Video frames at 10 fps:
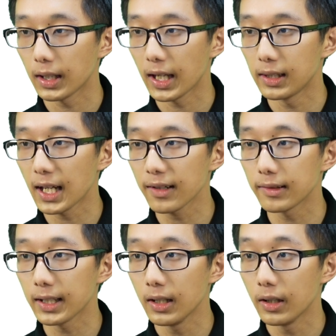And
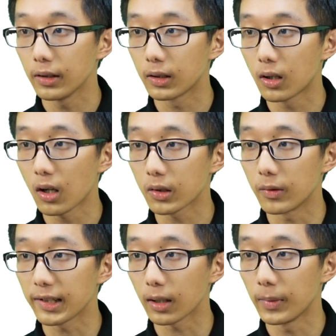lastly, the
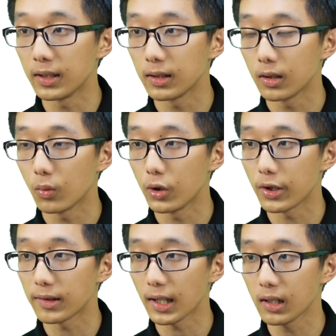caudal segment, which
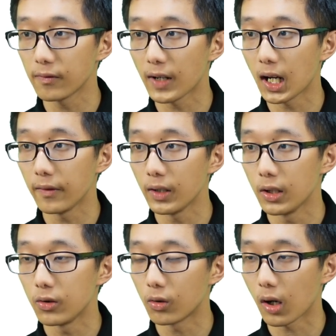is S5
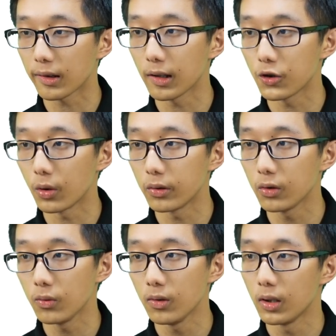to coccygeal
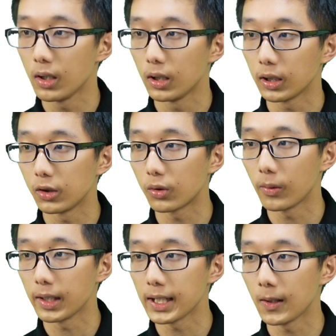2,
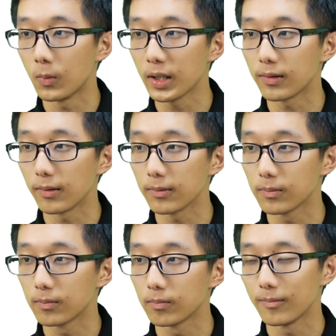control the tail muscles.
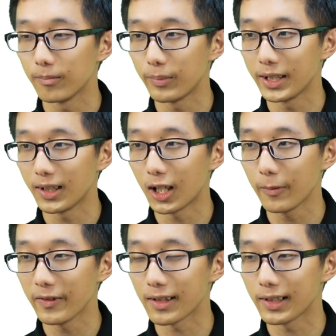But
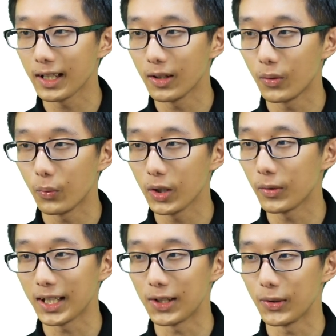obviously, we
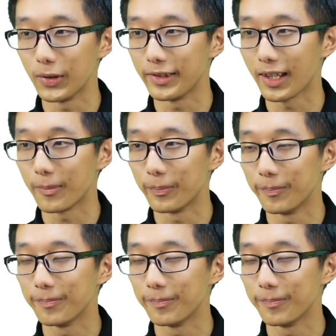don't need to use them.